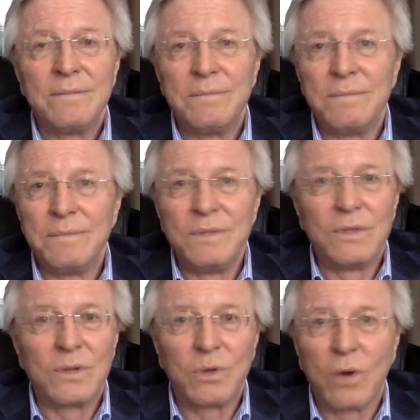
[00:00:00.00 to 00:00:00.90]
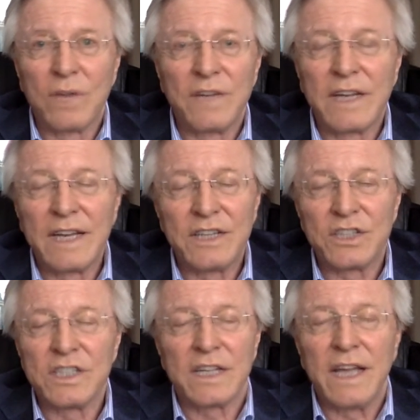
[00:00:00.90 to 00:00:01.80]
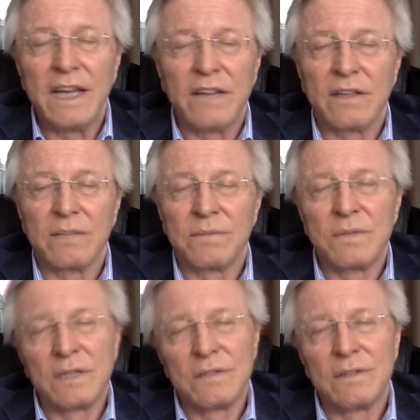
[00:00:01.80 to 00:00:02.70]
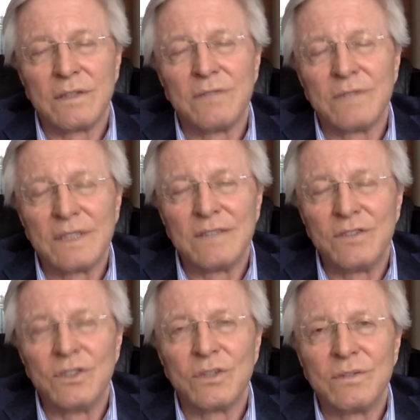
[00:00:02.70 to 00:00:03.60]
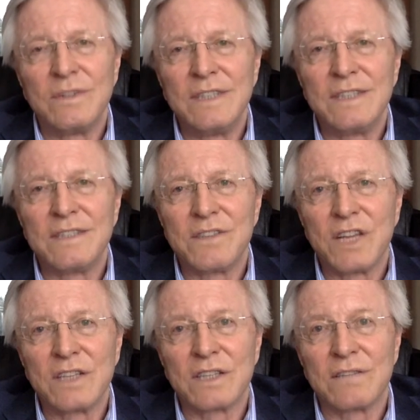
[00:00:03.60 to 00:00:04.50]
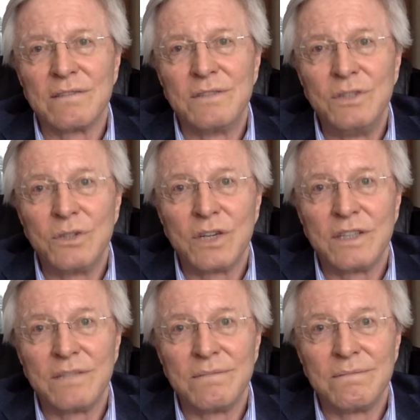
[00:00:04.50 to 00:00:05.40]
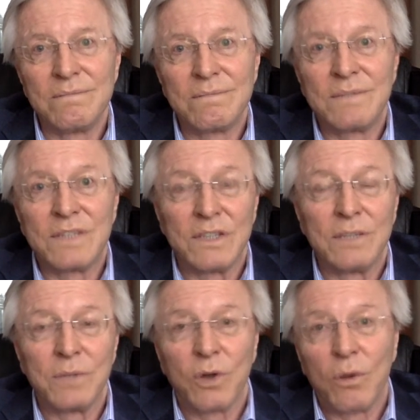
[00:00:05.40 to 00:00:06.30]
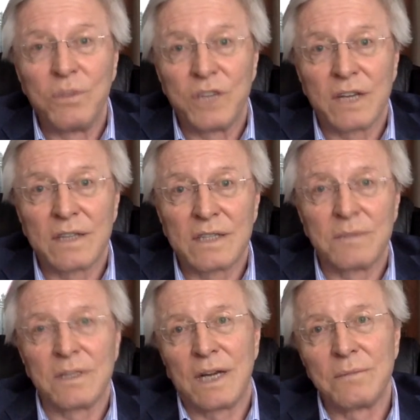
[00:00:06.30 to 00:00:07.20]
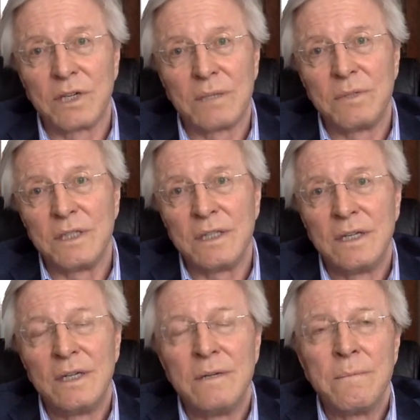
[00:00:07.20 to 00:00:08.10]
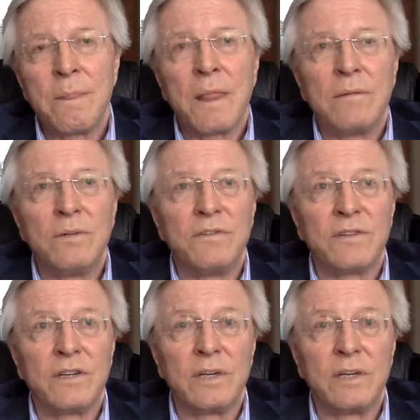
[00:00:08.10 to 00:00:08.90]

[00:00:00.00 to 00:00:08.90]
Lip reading: your qualifications, anything. And you know, these things are usually termed objects, but I'm going to be referring